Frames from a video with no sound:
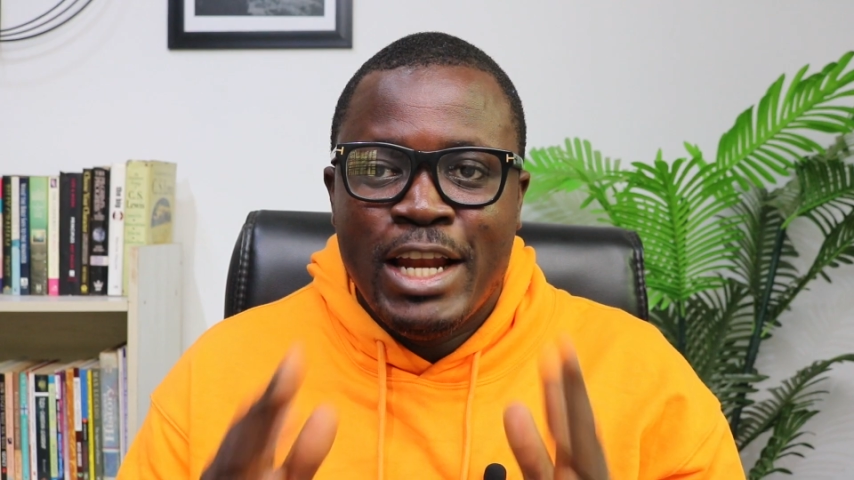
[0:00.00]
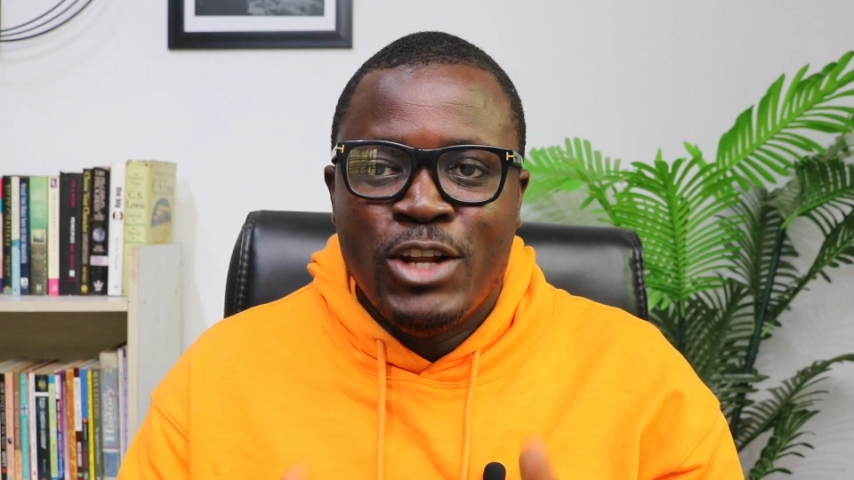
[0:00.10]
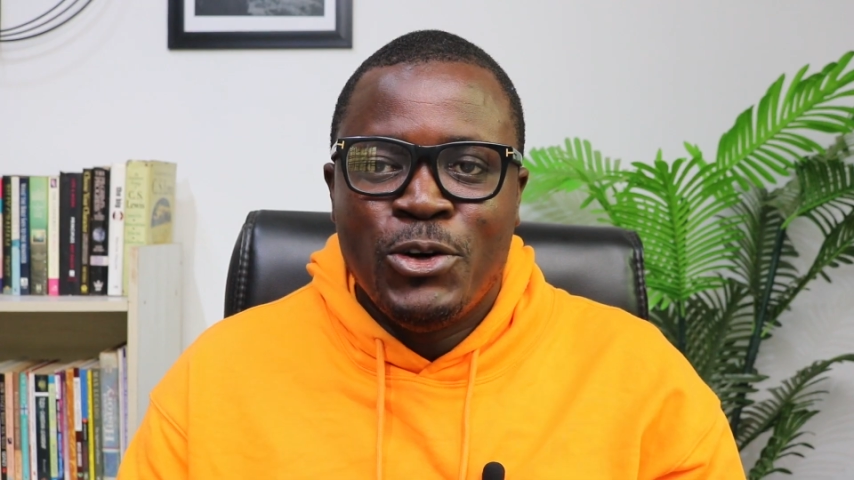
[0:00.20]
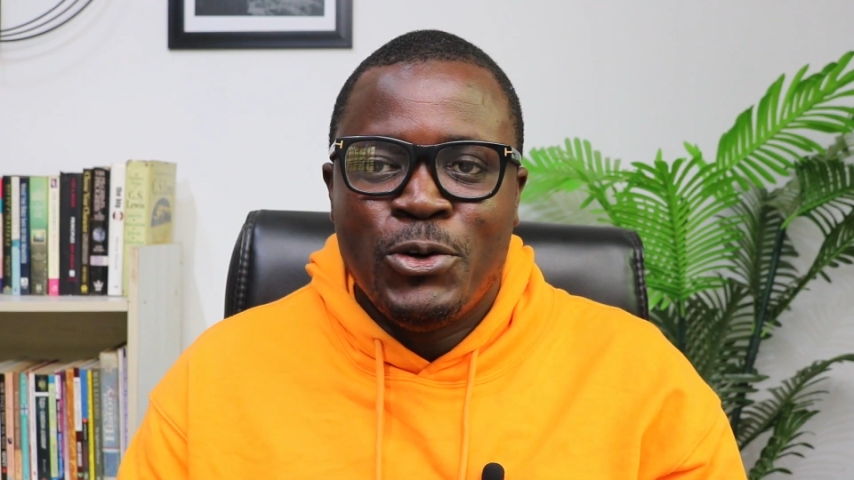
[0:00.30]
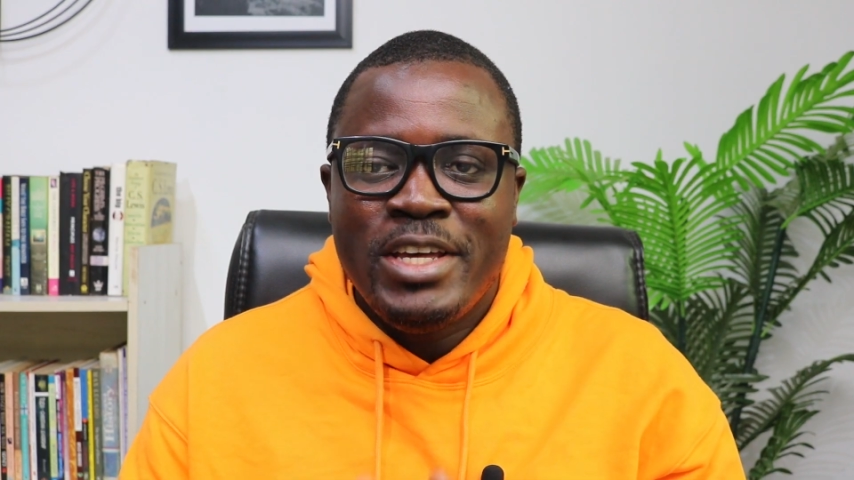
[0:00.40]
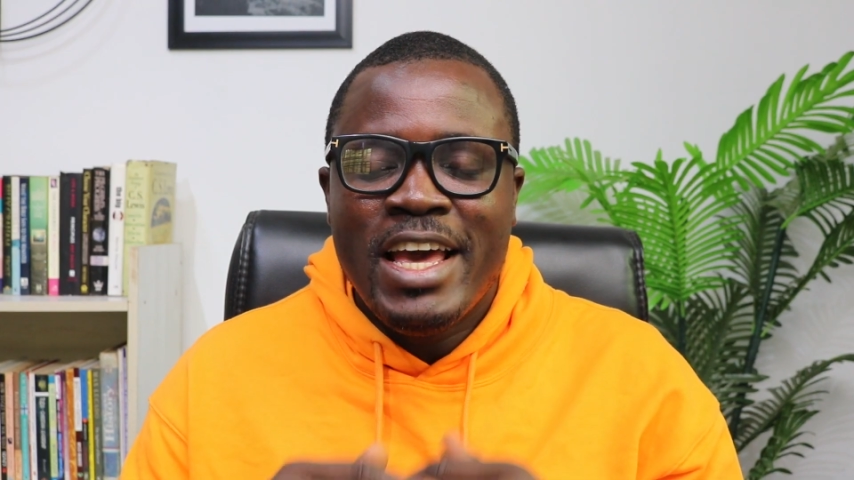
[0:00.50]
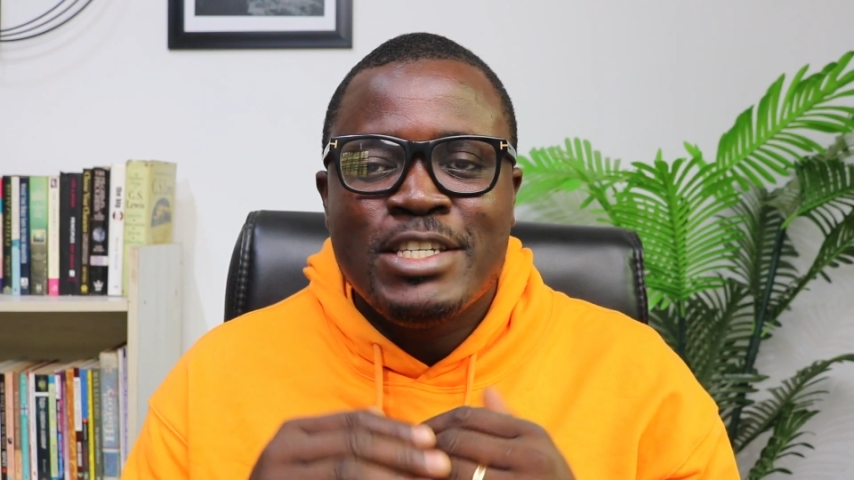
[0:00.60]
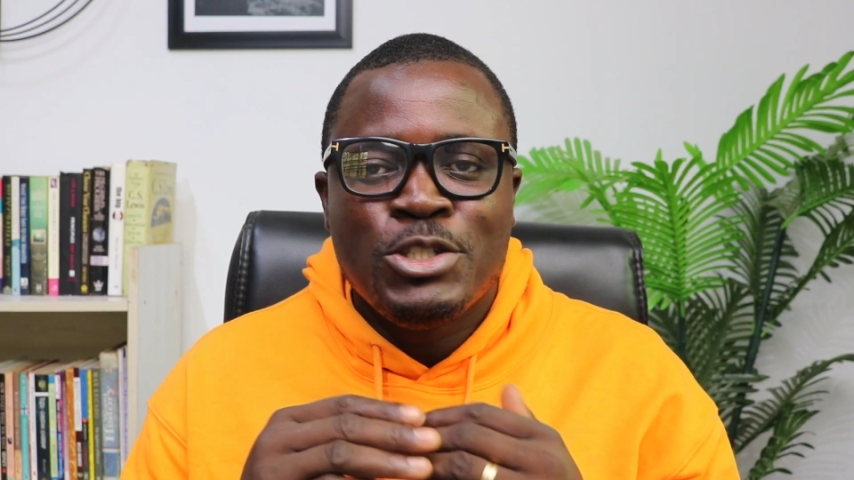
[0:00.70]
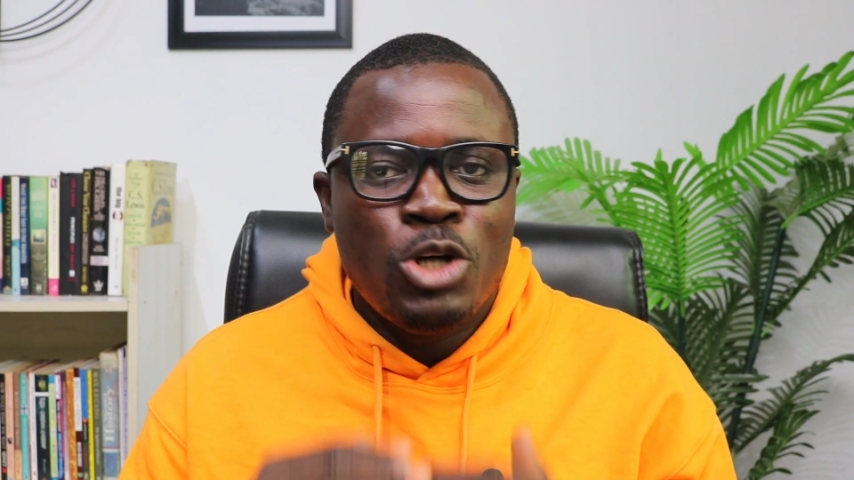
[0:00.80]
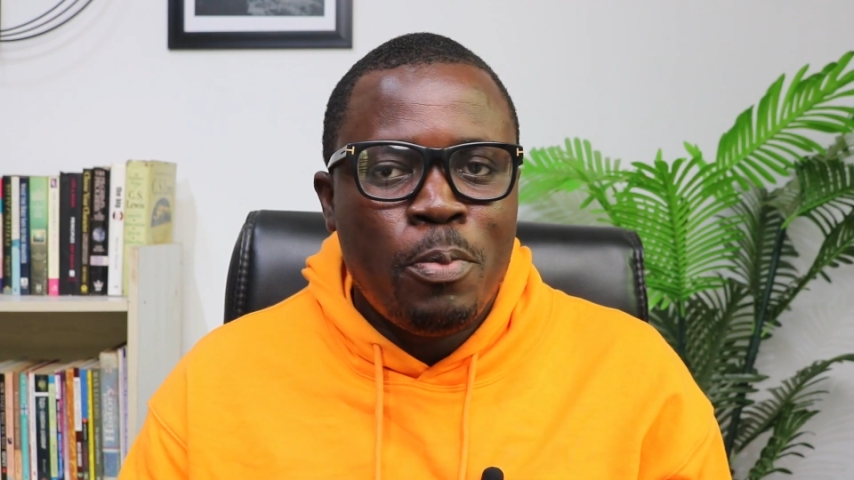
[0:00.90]
Hello,
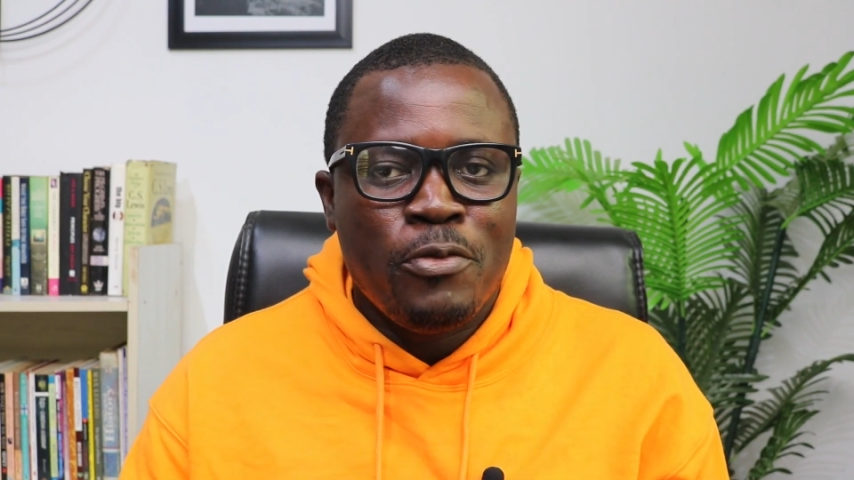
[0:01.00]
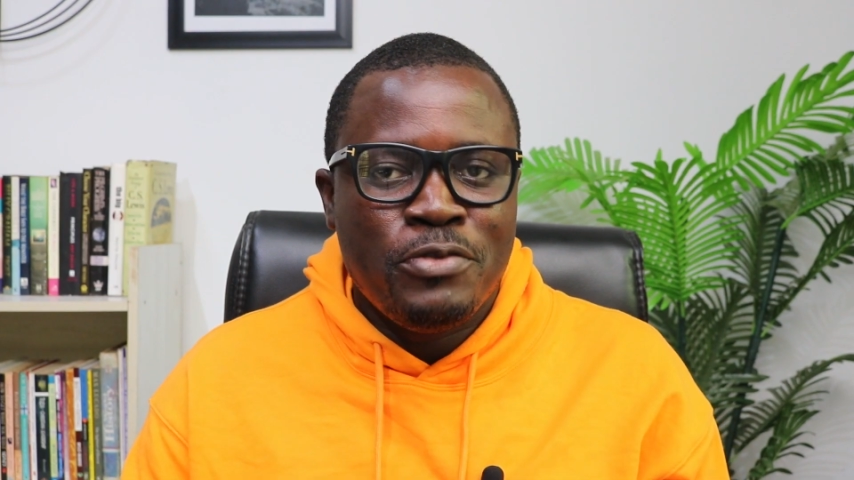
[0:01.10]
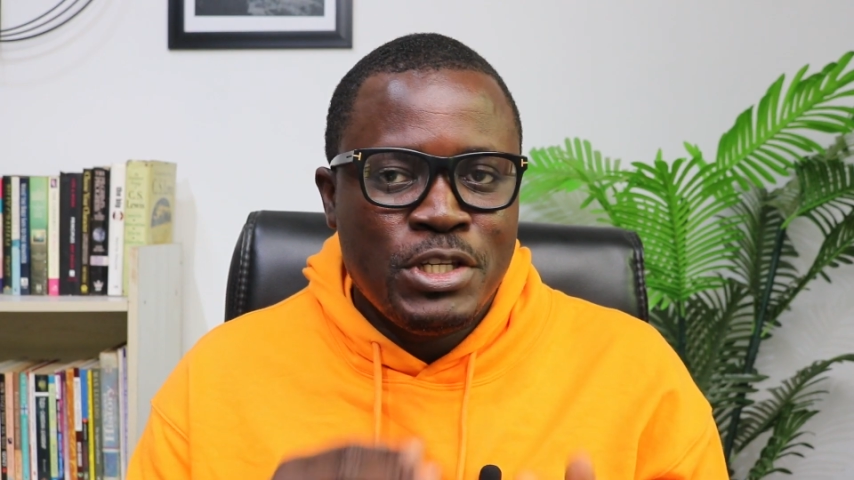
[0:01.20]
here's a drop of